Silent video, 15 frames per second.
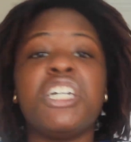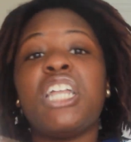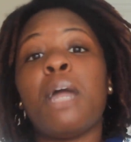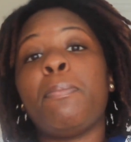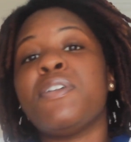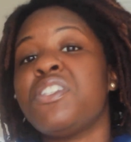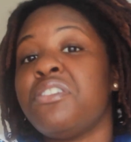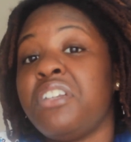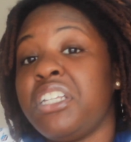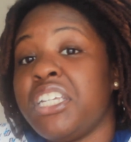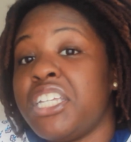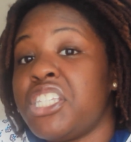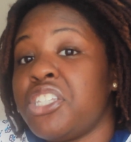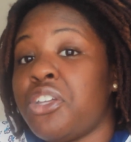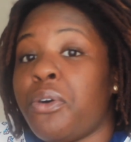a good opportunity to
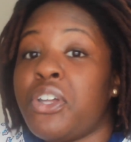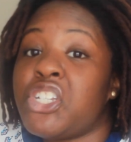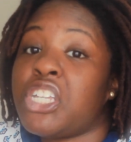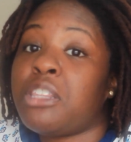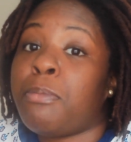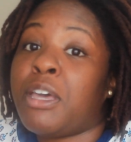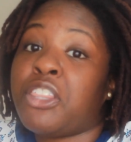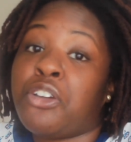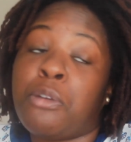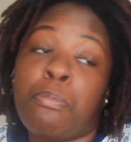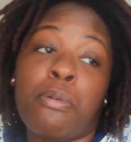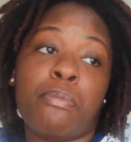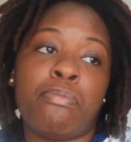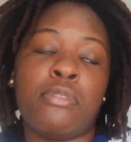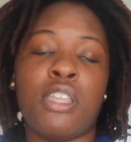get to know each other better.